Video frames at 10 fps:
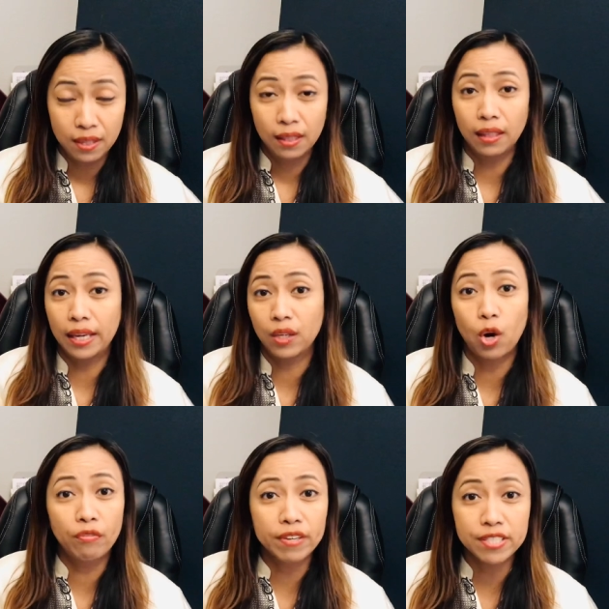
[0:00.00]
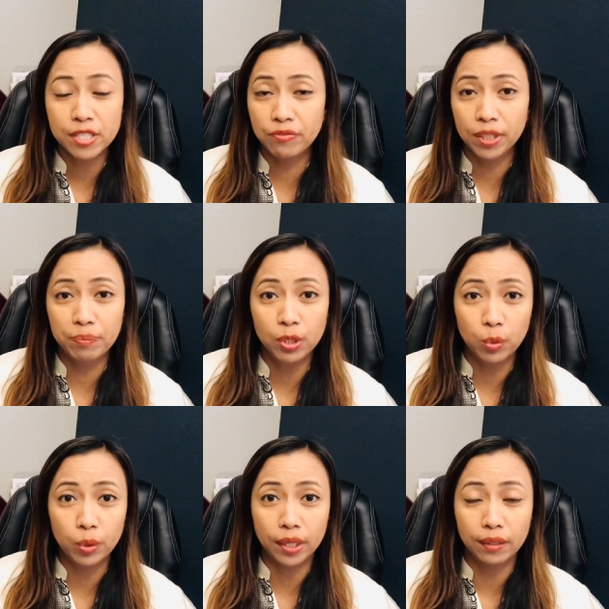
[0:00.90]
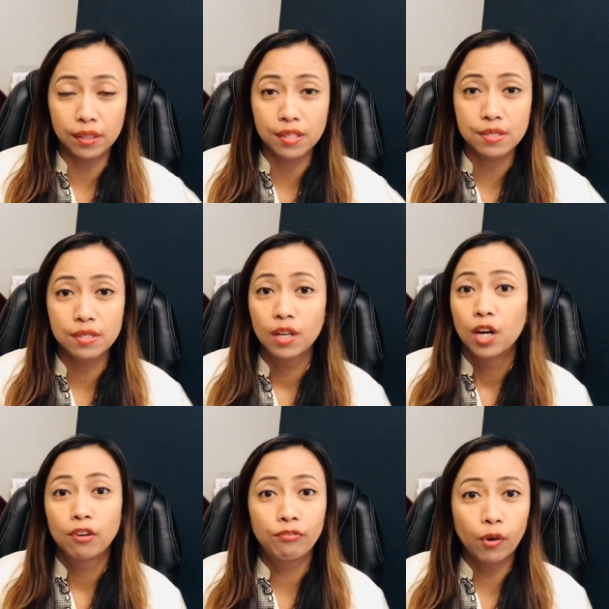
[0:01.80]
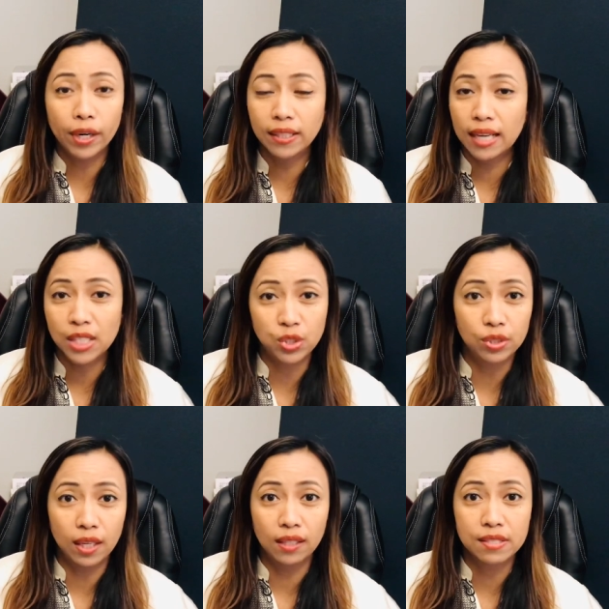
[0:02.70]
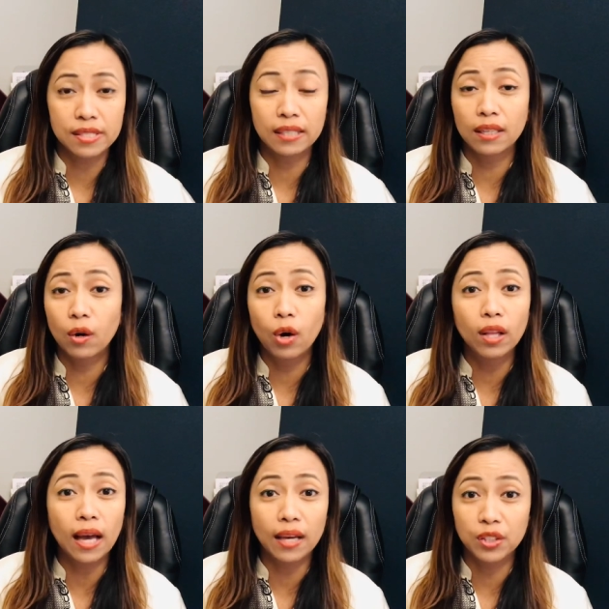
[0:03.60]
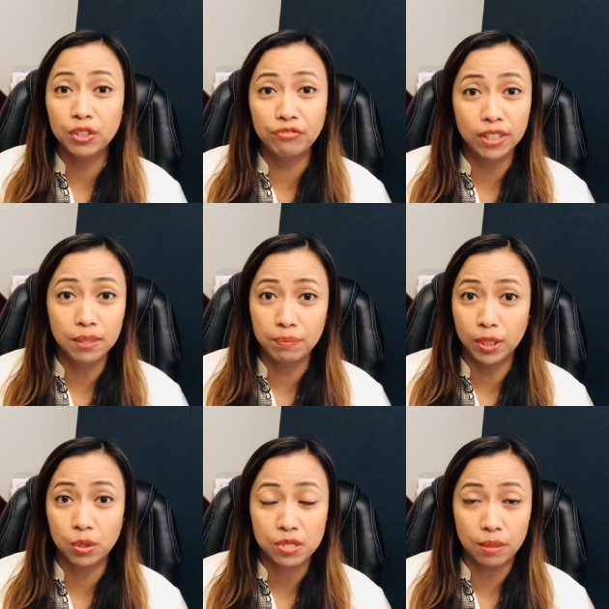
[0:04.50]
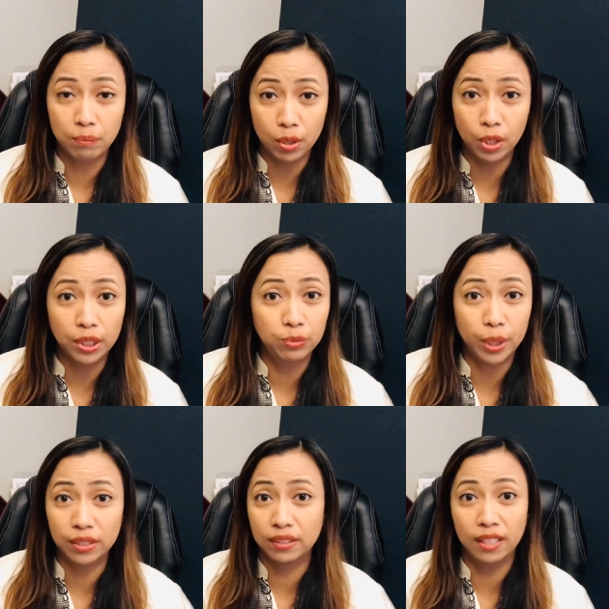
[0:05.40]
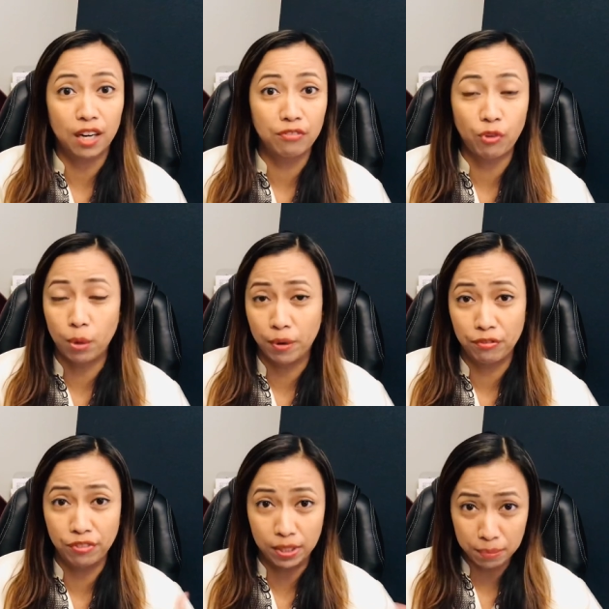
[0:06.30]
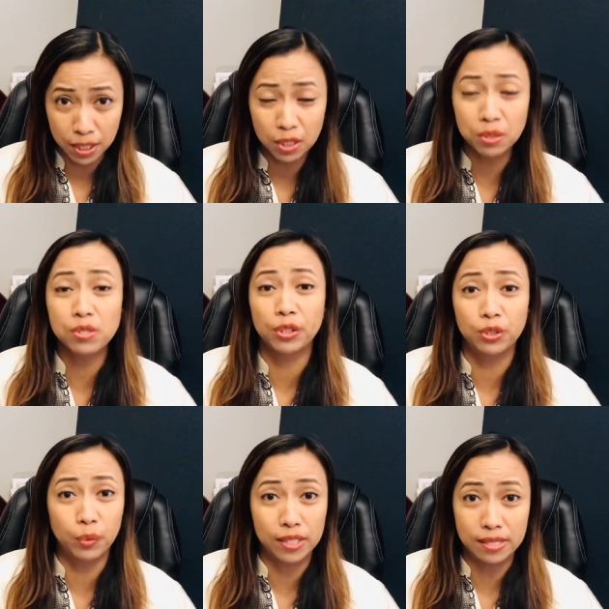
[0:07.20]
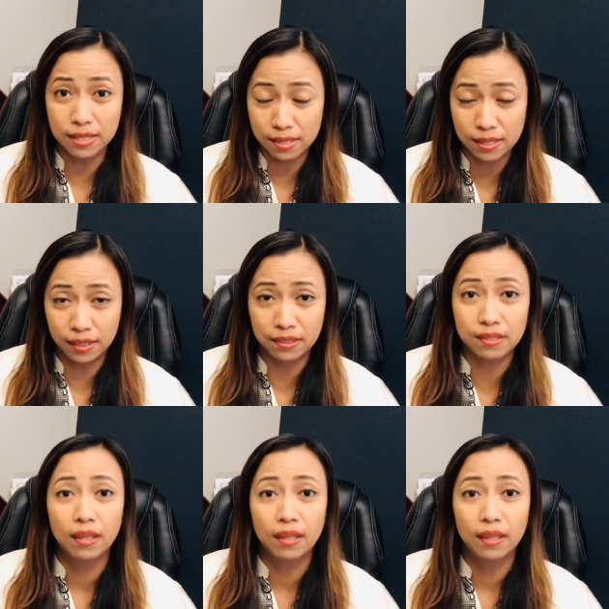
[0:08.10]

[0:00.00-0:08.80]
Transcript: like overseas Filipino workers, foreign nationals, and all other Filipinos abroad, whether they are former Filipinos or dual citizens,